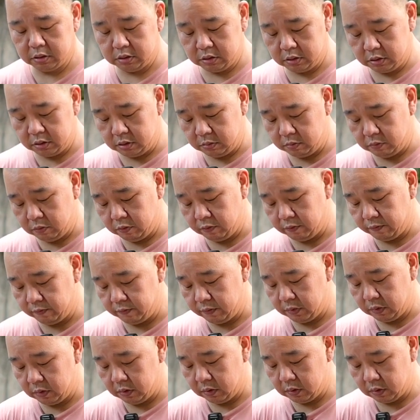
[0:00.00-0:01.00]
remove
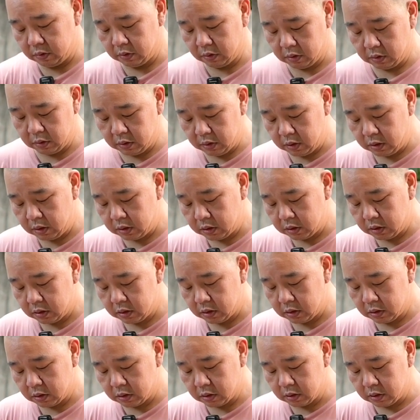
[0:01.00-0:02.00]
this.
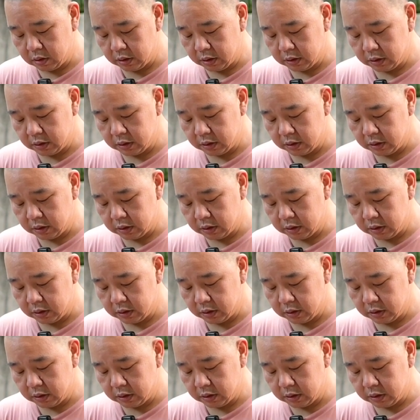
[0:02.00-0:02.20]
There